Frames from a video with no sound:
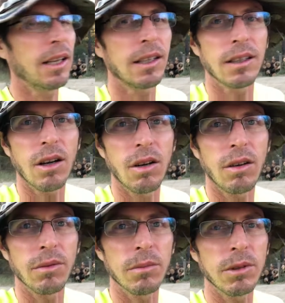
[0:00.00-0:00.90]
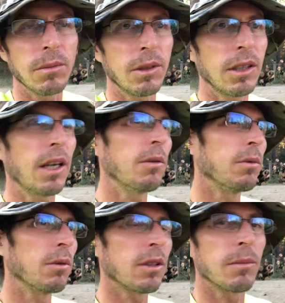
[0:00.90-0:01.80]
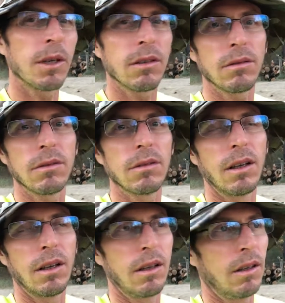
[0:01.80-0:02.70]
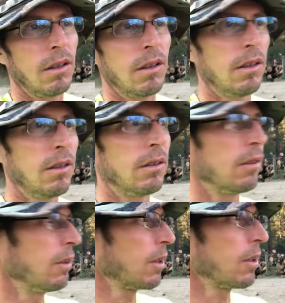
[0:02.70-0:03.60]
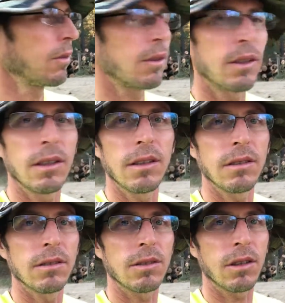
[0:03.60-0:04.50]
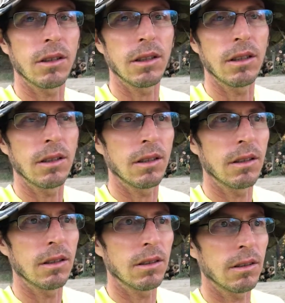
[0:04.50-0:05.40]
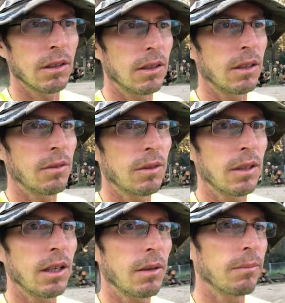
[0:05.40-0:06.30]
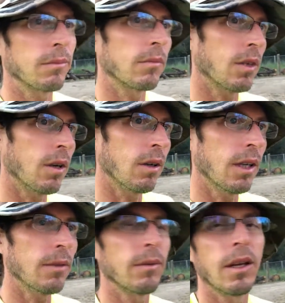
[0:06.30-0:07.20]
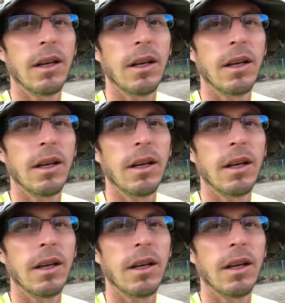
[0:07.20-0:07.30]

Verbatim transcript: I get a call from somebody, hey, we want to come out and, and look at everything and start cleaning, the, cleaning everything up. All right.